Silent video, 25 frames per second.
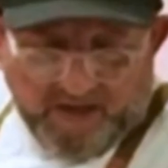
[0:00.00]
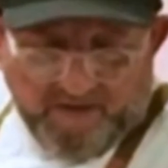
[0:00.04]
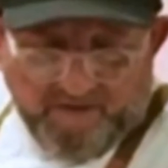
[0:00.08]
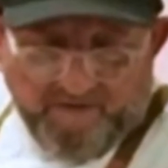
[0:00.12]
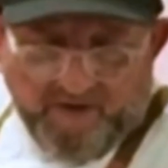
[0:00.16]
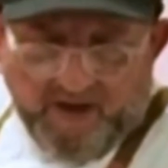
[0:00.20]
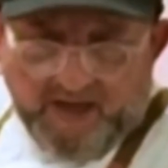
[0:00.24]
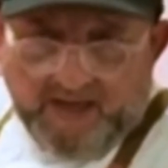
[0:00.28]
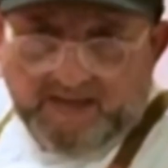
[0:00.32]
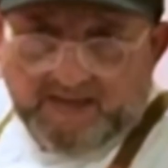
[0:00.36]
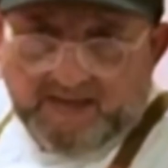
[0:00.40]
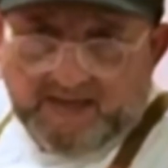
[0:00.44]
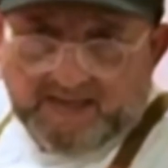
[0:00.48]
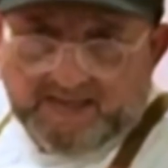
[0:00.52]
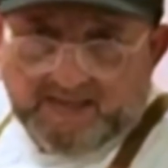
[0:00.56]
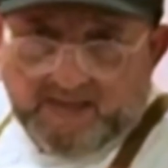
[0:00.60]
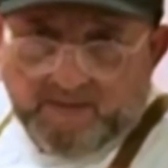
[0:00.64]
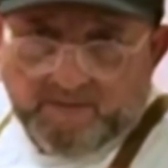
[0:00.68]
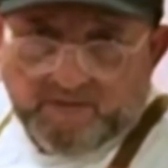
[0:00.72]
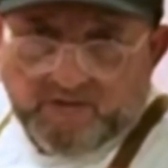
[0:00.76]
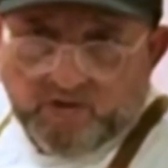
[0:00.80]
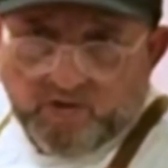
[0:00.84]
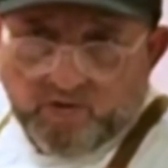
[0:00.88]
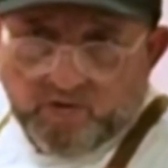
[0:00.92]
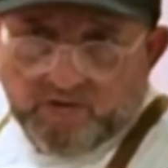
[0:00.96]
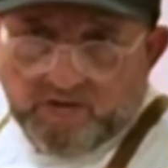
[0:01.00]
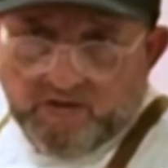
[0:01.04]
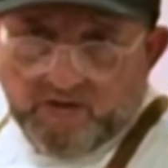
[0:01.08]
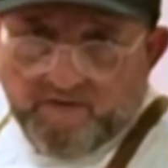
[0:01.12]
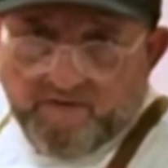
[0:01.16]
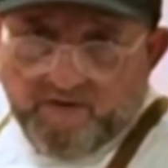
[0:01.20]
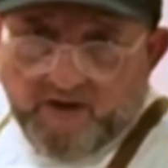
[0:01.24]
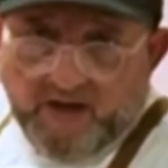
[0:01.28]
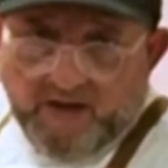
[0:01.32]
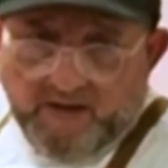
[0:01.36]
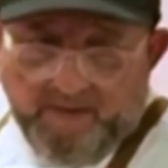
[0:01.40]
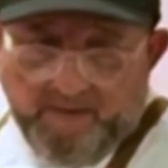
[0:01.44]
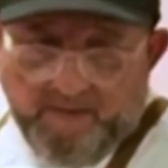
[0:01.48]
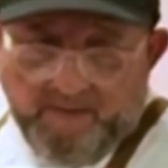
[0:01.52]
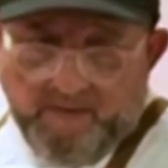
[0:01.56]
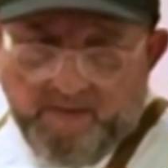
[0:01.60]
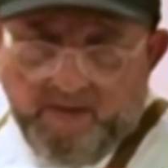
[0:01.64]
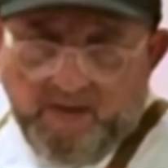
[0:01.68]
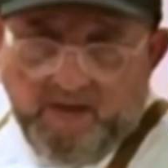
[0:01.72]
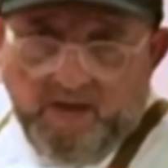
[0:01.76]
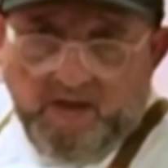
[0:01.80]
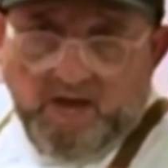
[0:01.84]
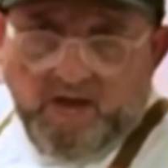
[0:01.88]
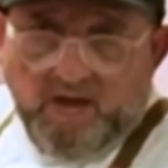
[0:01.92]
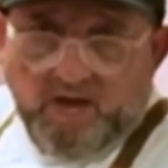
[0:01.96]
fine. That's absolutely
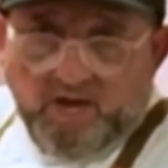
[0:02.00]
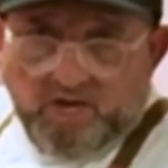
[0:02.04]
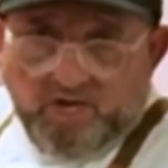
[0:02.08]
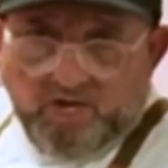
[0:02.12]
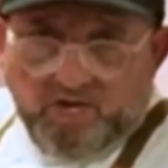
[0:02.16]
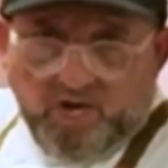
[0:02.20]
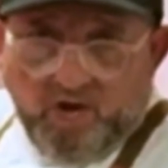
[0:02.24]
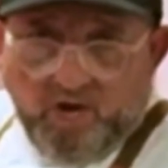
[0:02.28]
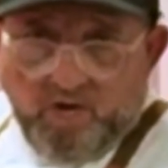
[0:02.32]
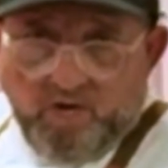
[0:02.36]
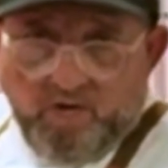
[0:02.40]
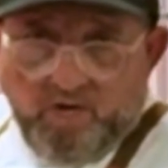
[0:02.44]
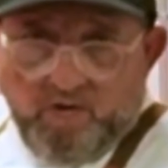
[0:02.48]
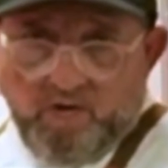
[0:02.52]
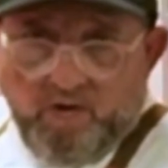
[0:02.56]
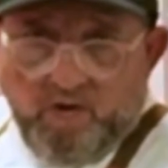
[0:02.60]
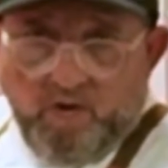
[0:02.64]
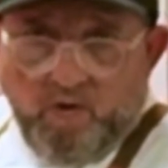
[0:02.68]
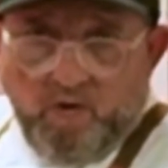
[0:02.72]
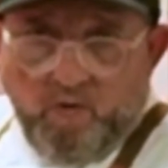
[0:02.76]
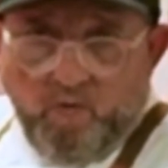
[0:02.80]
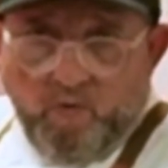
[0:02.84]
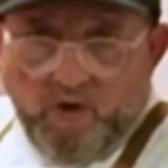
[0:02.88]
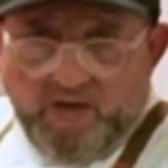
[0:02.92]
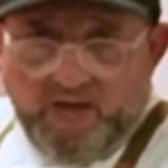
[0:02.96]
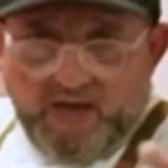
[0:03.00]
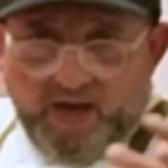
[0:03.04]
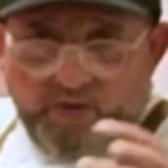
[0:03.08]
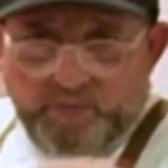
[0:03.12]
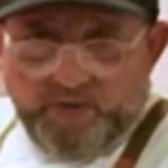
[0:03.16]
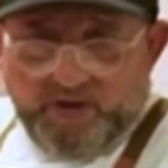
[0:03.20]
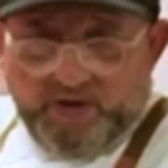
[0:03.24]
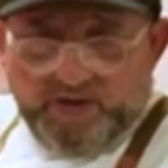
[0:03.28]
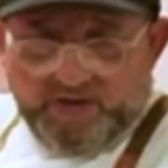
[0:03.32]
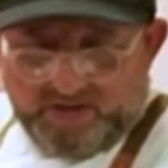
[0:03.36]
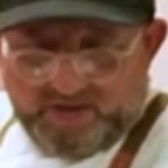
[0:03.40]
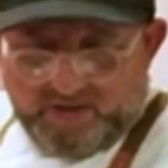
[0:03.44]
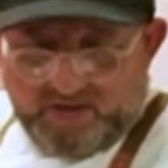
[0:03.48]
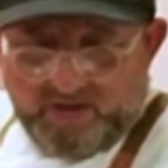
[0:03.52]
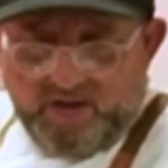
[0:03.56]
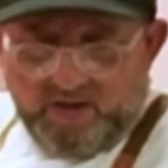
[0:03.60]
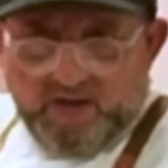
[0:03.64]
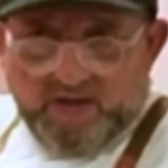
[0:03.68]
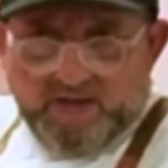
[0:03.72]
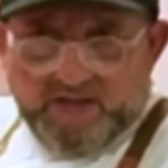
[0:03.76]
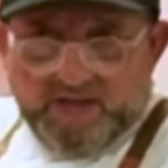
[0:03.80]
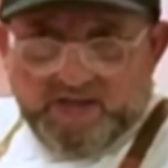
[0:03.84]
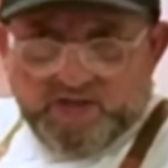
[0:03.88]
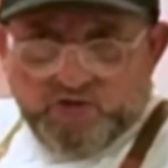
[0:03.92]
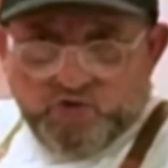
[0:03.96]
fine. So, what happens?
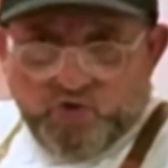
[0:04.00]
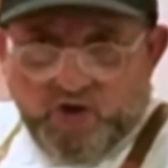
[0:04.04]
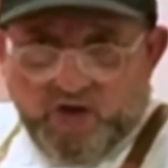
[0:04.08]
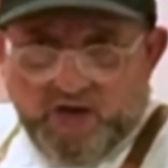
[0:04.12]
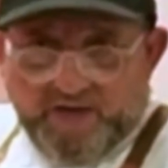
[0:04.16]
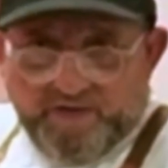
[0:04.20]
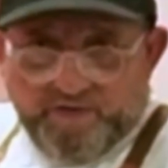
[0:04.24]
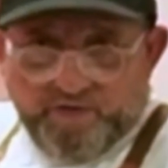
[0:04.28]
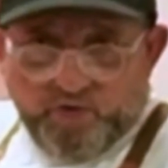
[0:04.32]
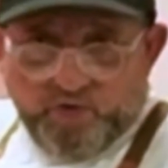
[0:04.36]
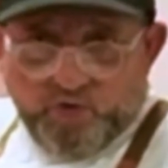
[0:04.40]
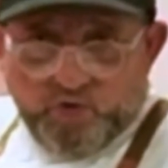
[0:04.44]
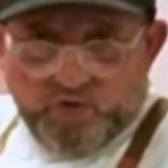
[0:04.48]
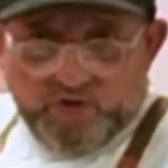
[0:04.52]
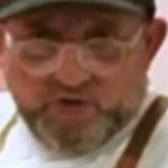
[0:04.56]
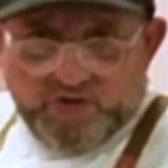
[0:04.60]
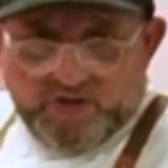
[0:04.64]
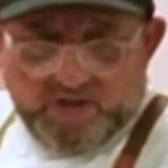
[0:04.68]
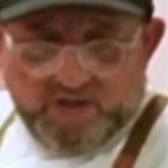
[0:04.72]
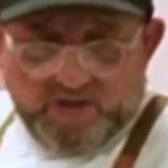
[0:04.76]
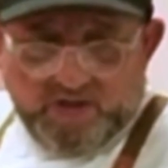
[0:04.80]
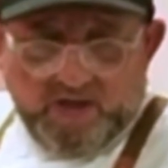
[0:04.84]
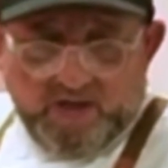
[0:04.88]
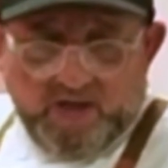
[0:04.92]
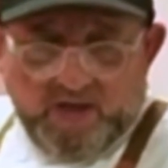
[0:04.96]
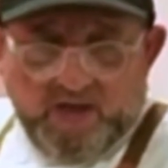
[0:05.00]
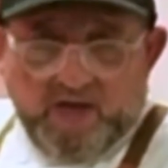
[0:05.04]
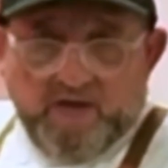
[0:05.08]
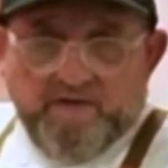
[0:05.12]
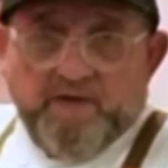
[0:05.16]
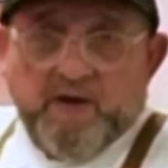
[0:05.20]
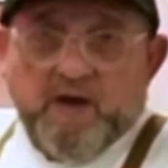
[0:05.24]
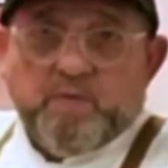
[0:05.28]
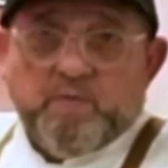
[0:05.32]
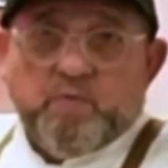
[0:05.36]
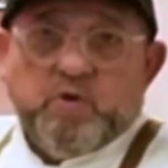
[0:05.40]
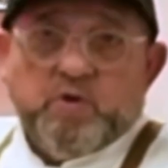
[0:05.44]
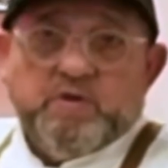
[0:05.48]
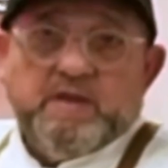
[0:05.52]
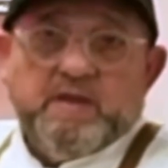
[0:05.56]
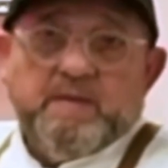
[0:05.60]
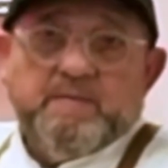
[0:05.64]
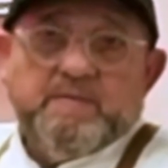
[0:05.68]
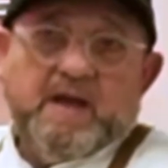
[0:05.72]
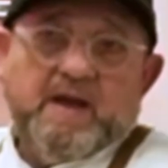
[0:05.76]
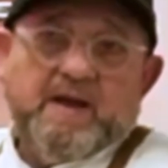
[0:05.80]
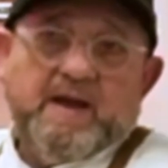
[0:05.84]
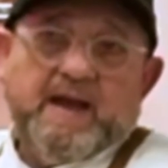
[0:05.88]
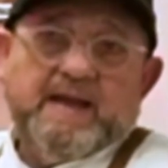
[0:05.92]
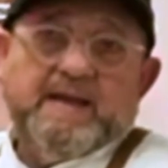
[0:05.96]
These dried fruits, if I put them
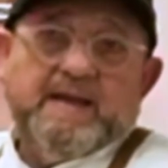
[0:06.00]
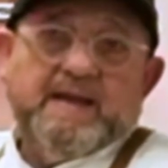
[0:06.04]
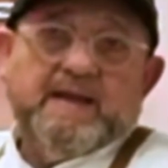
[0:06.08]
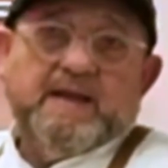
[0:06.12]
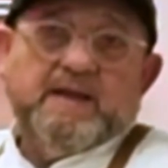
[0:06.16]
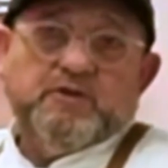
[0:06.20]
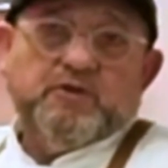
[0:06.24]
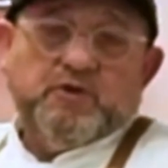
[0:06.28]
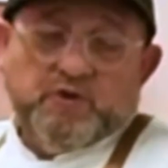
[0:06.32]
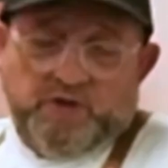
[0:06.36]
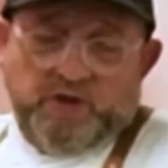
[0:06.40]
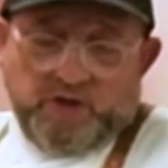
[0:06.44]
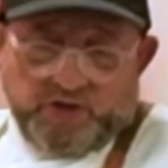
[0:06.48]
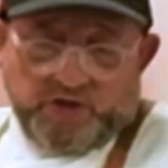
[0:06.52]
directly into the